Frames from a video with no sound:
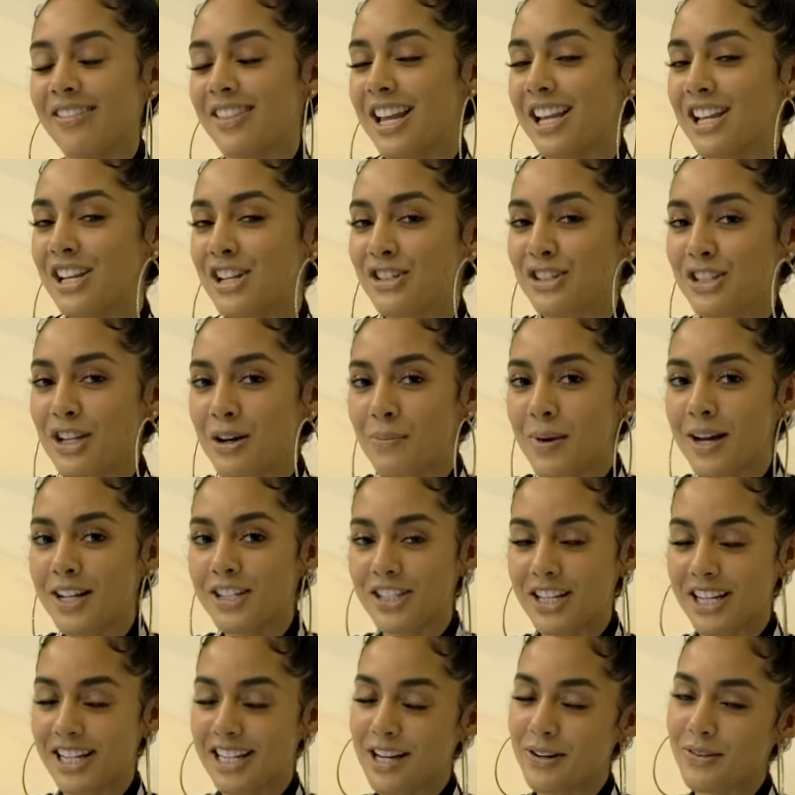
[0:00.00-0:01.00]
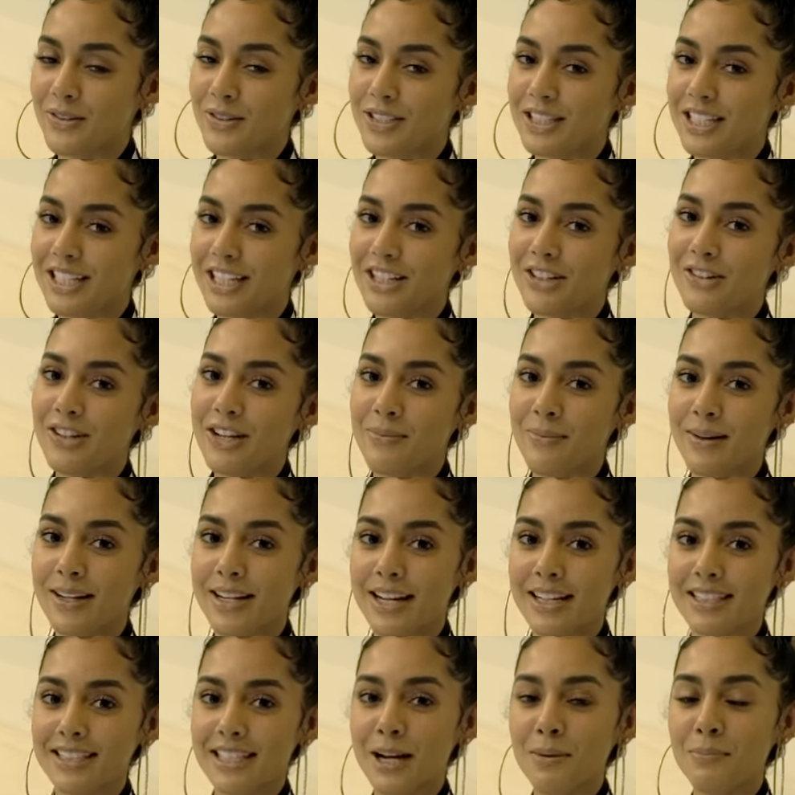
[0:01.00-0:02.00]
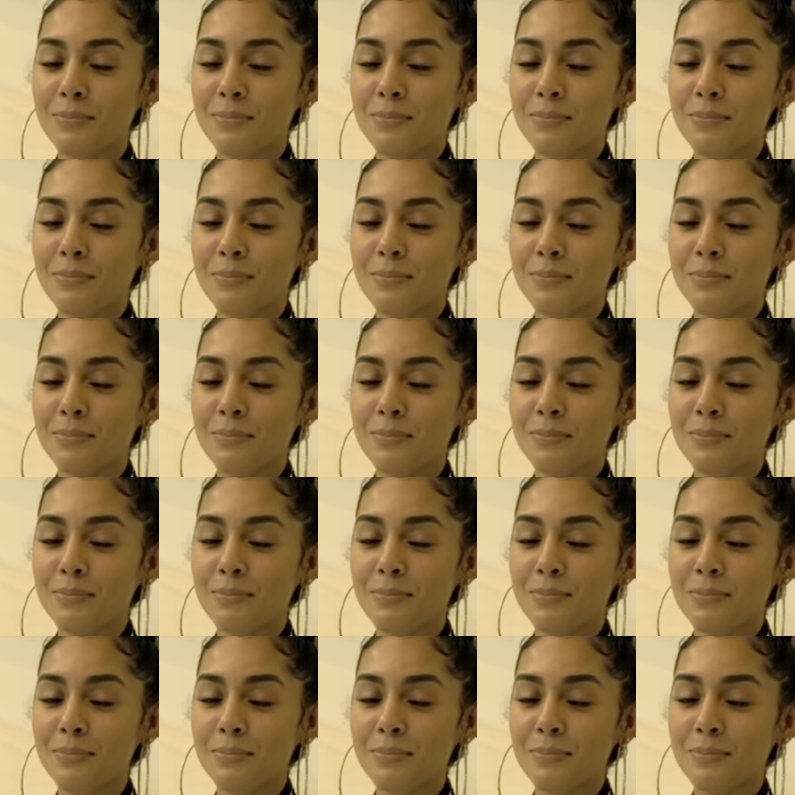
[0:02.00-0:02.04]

Thank you so much, and I will see you in my next